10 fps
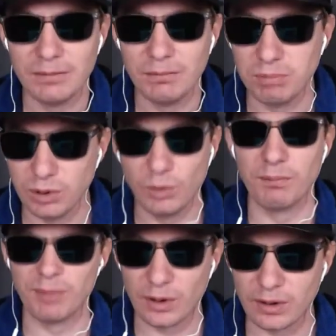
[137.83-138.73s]

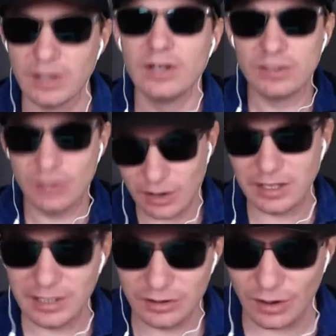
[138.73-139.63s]
Bloomberg,
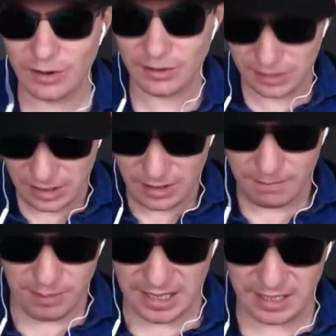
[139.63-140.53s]
talking dogs,
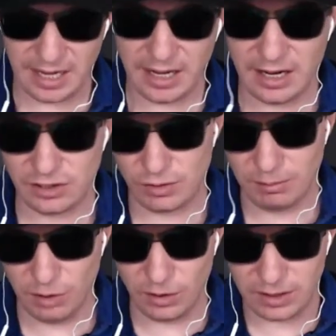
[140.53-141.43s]
big gay ice cream.
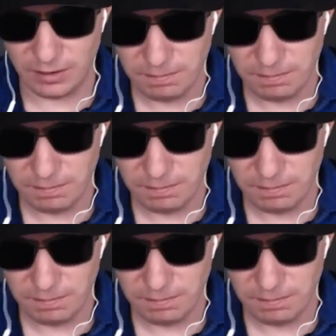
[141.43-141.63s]
Look,